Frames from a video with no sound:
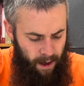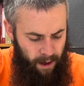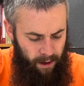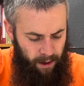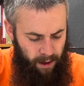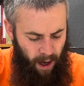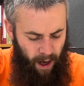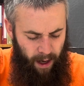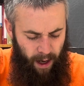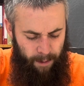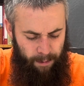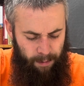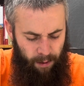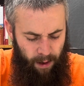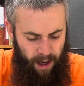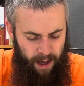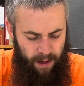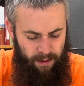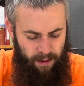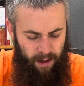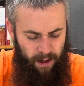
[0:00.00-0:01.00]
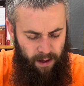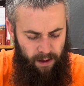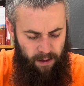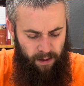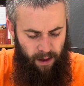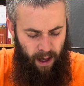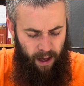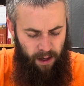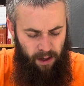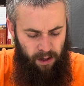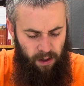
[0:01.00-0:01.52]
God, I pray that,
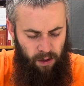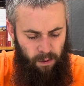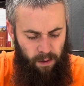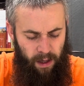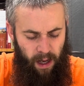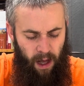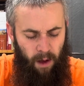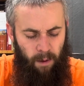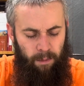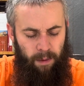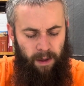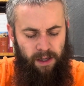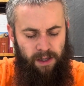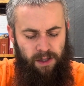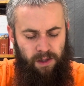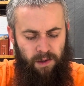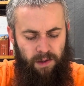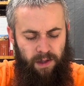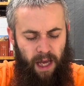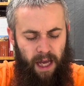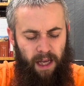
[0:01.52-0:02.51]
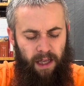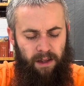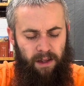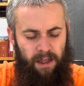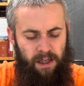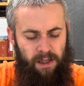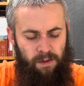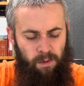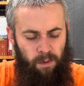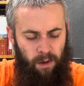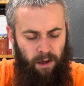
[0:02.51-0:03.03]
that you would help us to take
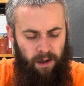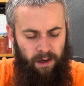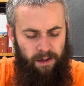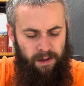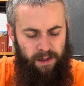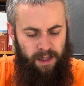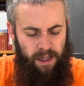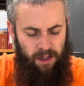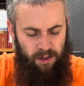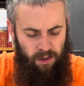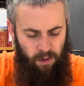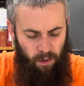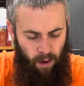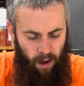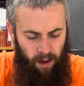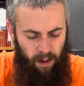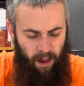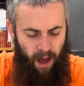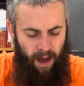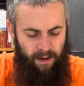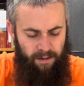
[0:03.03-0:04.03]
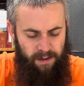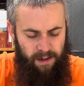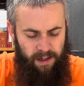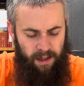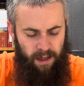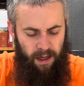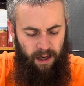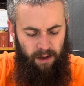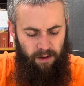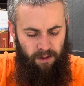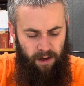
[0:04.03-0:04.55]
these words into our lives
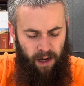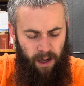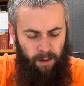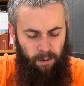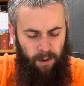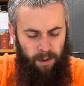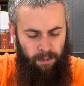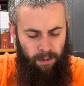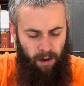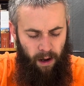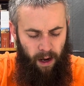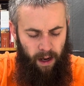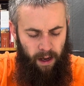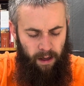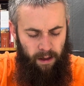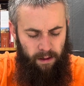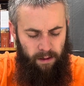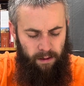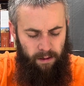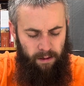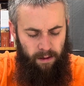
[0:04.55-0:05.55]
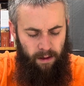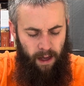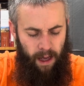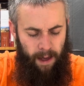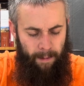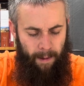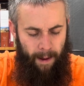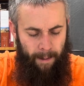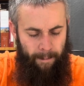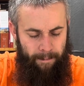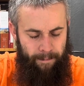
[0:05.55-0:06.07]
today. In your name we pray.
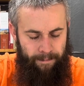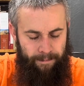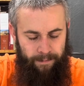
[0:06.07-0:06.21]
Amen.